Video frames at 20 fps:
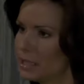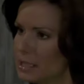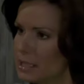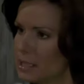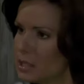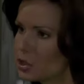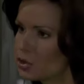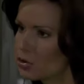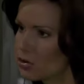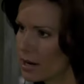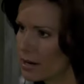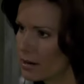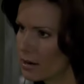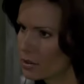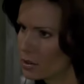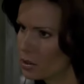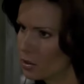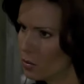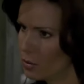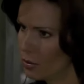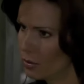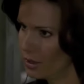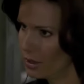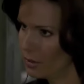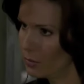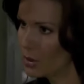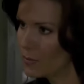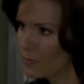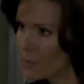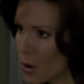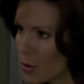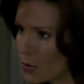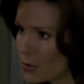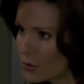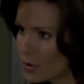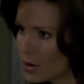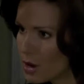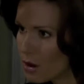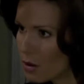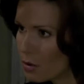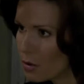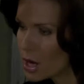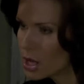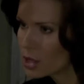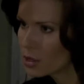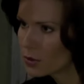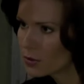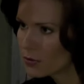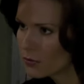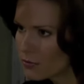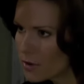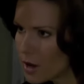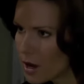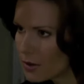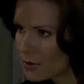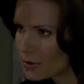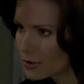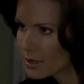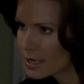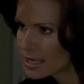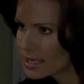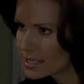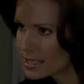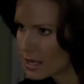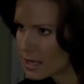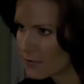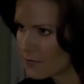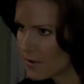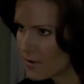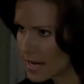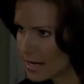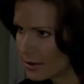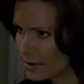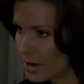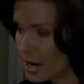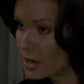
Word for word: Please try not to worry. We both know your father is a fighter,